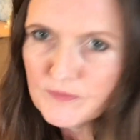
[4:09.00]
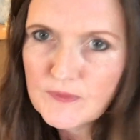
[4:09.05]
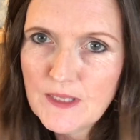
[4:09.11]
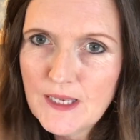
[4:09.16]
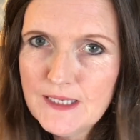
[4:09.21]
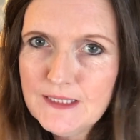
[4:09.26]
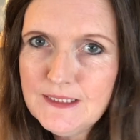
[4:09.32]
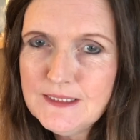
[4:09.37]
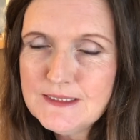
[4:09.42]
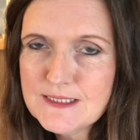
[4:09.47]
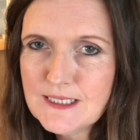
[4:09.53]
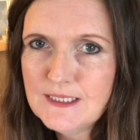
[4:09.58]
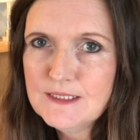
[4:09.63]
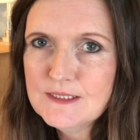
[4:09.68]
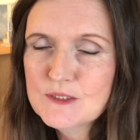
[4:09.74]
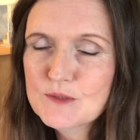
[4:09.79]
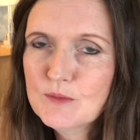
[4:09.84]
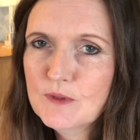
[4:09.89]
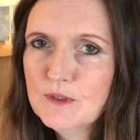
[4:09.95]
any
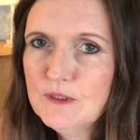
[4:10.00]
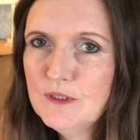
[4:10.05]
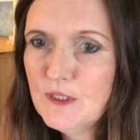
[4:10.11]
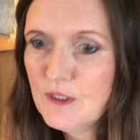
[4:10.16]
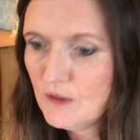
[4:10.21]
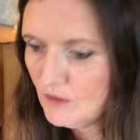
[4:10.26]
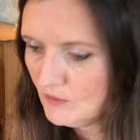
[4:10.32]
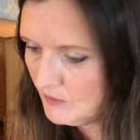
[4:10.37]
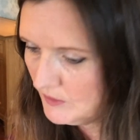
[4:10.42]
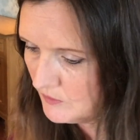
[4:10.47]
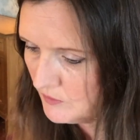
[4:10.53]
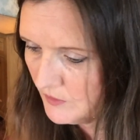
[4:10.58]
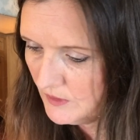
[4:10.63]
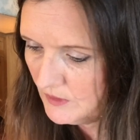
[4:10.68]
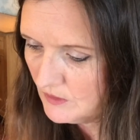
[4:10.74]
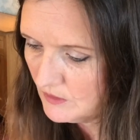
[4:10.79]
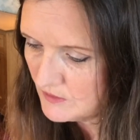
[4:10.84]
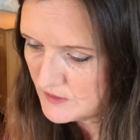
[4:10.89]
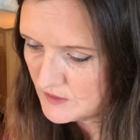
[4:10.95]
dates where I know we've already
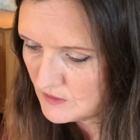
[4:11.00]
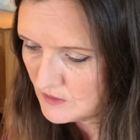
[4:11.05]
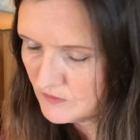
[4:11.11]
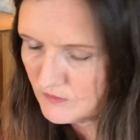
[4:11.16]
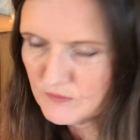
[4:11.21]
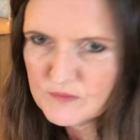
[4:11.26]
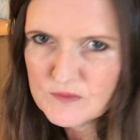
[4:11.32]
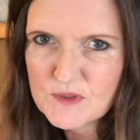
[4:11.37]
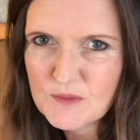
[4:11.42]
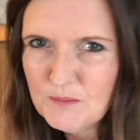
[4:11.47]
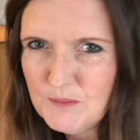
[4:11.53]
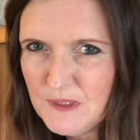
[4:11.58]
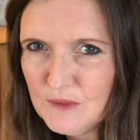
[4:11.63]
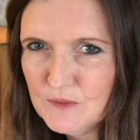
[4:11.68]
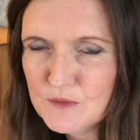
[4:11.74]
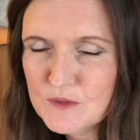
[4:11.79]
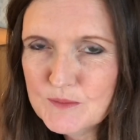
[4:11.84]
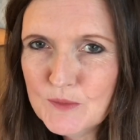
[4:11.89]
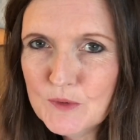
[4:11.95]
got sort of some
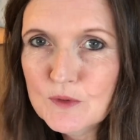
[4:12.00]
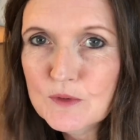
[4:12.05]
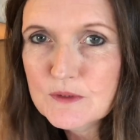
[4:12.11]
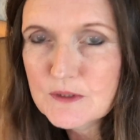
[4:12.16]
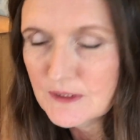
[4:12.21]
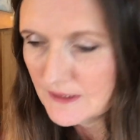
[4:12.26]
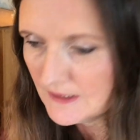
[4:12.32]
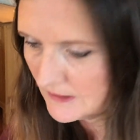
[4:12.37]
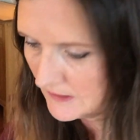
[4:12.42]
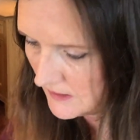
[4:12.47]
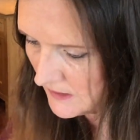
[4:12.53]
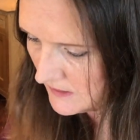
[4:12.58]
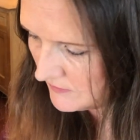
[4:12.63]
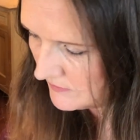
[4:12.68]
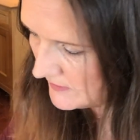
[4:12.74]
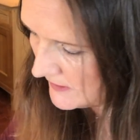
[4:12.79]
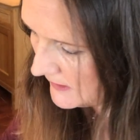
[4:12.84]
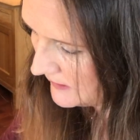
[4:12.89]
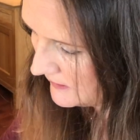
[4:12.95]
meals booked and that kind of
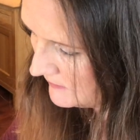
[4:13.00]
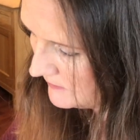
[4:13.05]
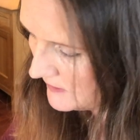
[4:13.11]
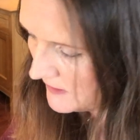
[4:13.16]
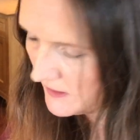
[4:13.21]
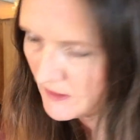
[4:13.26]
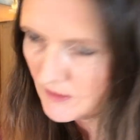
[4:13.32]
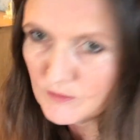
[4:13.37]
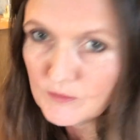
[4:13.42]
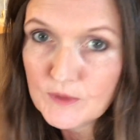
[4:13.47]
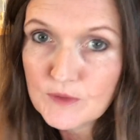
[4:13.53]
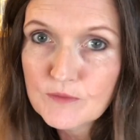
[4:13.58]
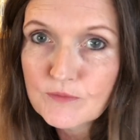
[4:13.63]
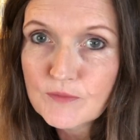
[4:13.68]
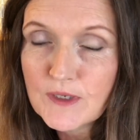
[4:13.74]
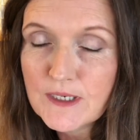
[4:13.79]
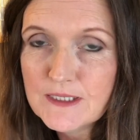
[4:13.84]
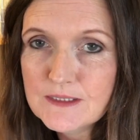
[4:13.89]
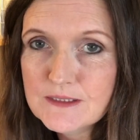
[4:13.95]
thing with
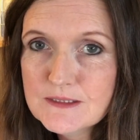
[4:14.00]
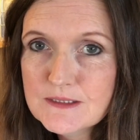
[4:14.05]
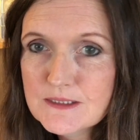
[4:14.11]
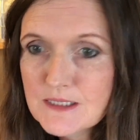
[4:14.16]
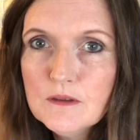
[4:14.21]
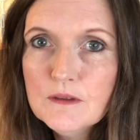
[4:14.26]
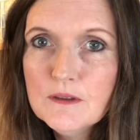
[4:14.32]
friends.